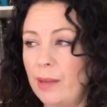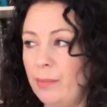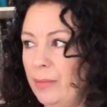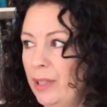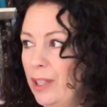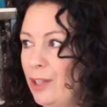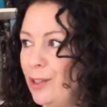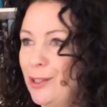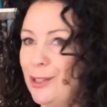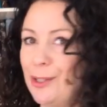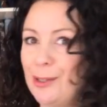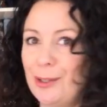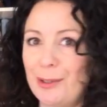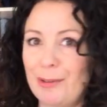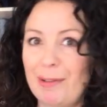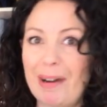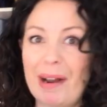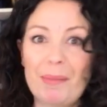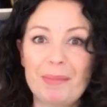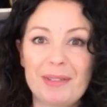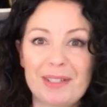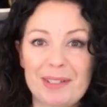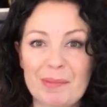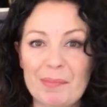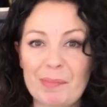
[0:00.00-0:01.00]
you could use your
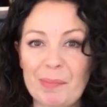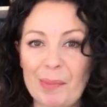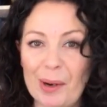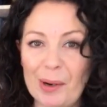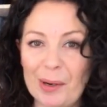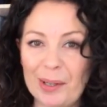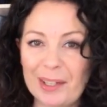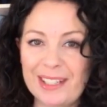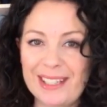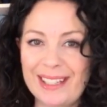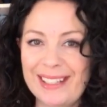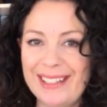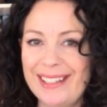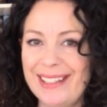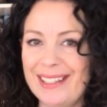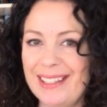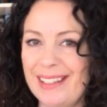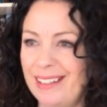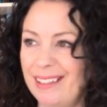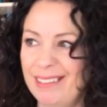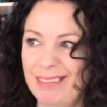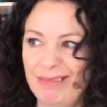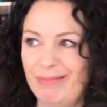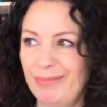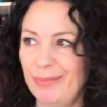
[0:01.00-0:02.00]
Amazon boxes,
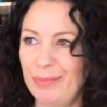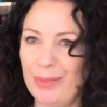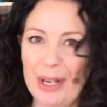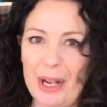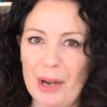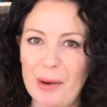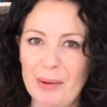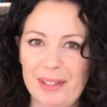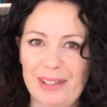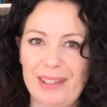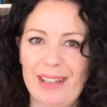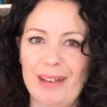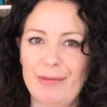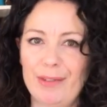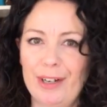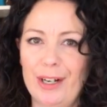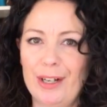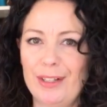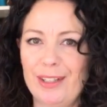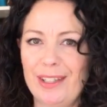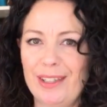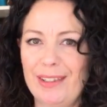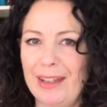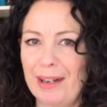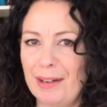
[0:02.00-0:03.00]
and we always have
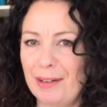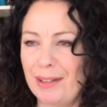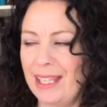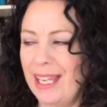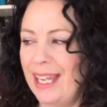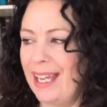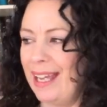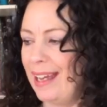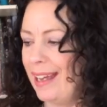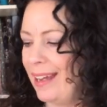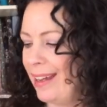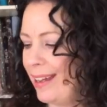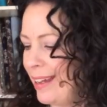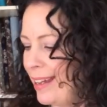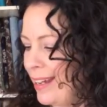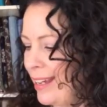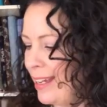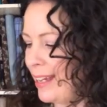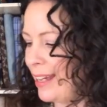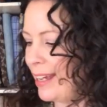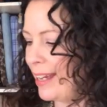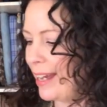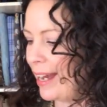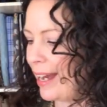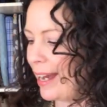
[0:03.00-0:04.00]
loads of those here.
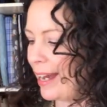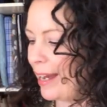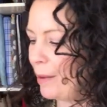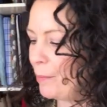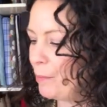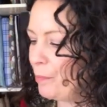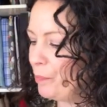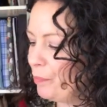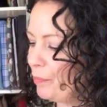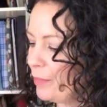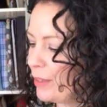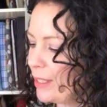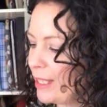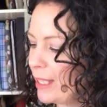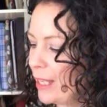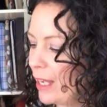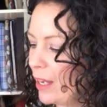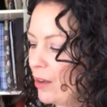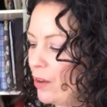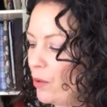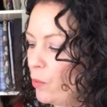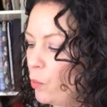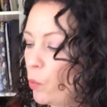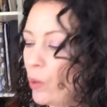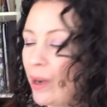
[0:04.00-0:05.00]

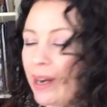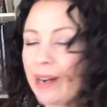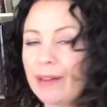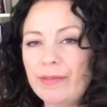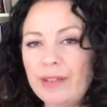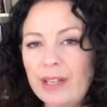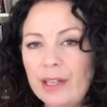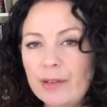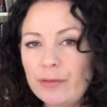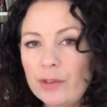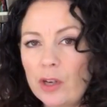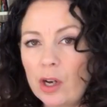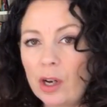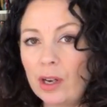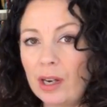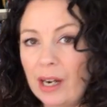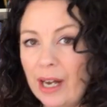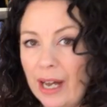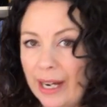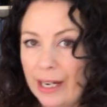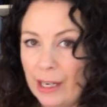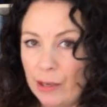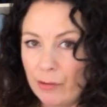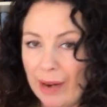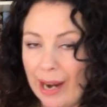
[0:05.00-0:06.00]
So whatever you've got
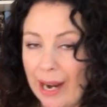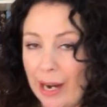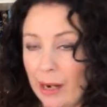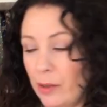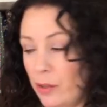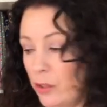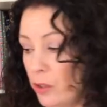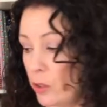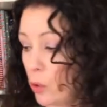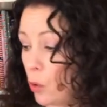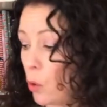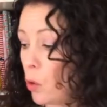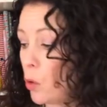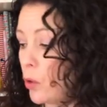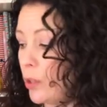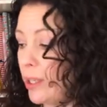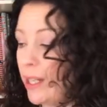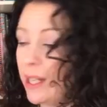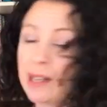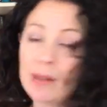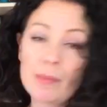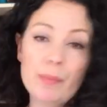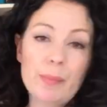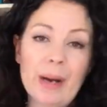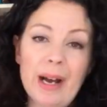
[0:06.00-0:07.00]
lying around, or
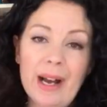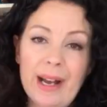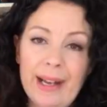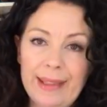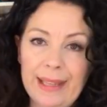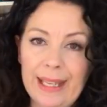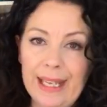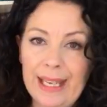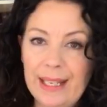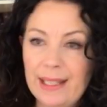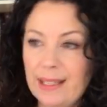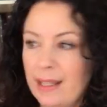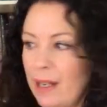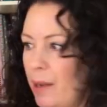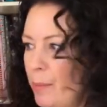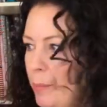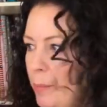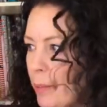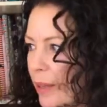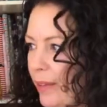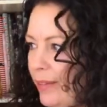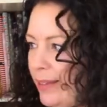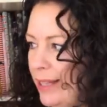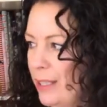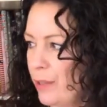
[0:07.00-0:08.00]
you can buy these. I
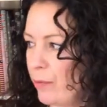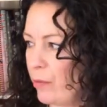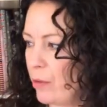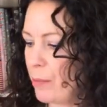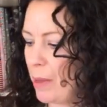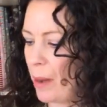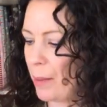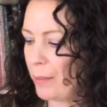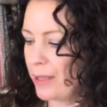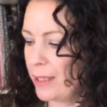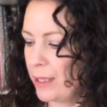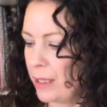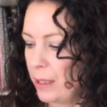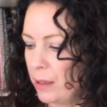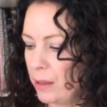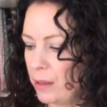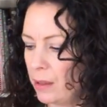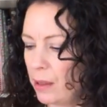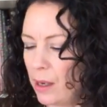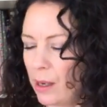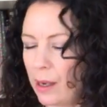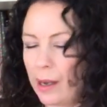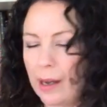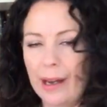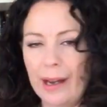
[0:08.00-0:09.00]
buy these from Amazon,
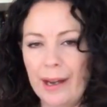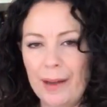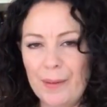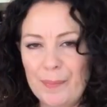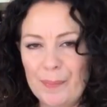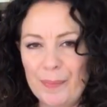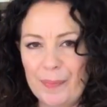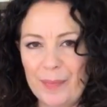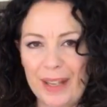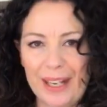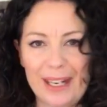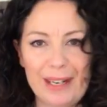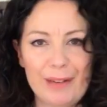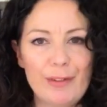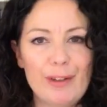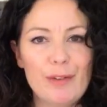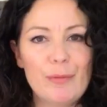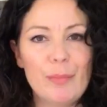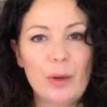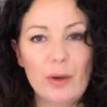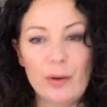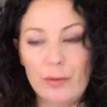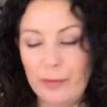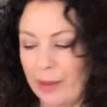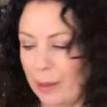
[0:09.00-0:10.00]
and if you
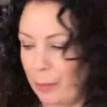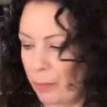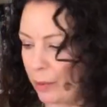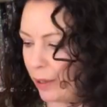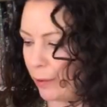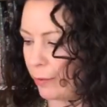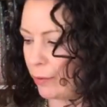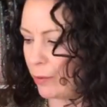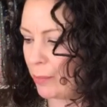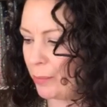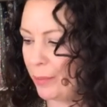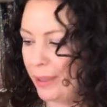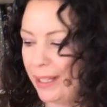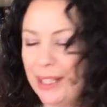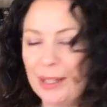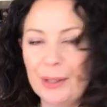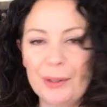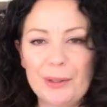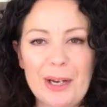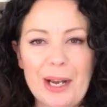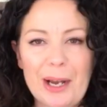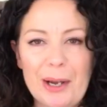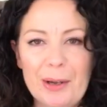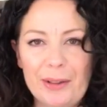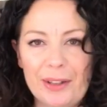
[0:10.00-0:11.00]
bought fabric from me, you'll
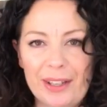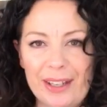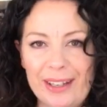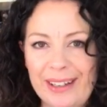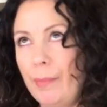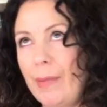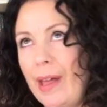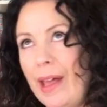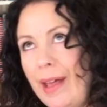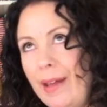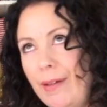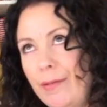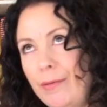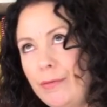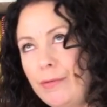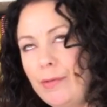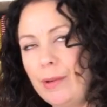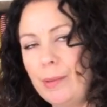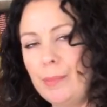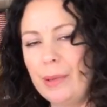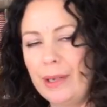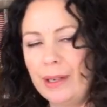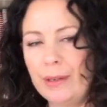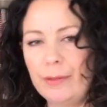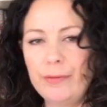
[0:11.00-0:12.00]
know that every
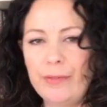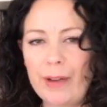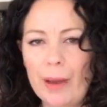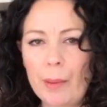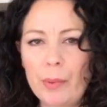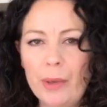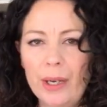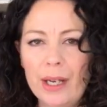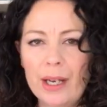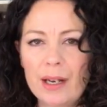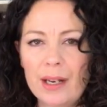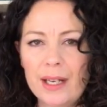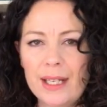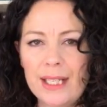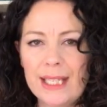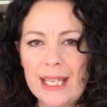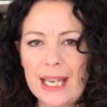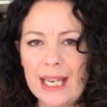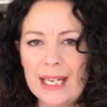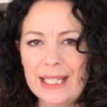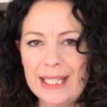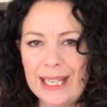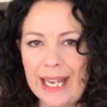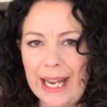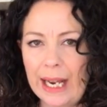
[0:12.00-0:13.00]
bit of fabric I
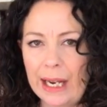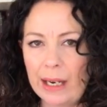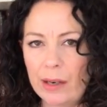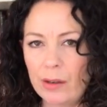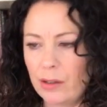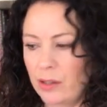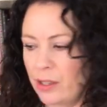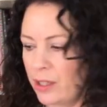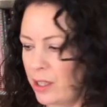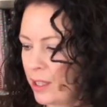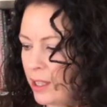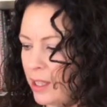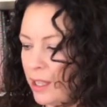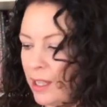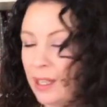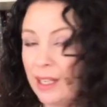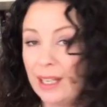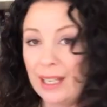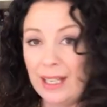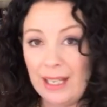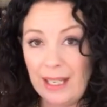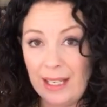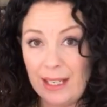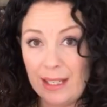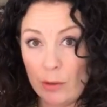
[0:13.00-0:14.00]
send out
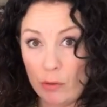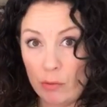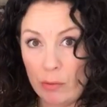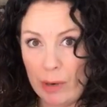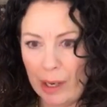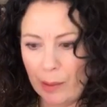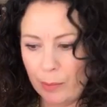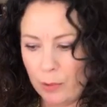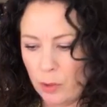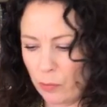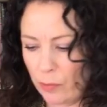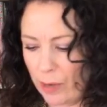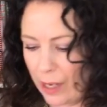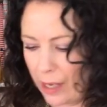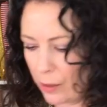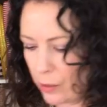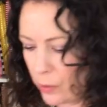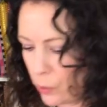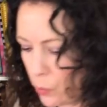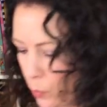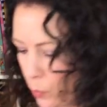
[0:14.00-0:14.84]
is wrapped around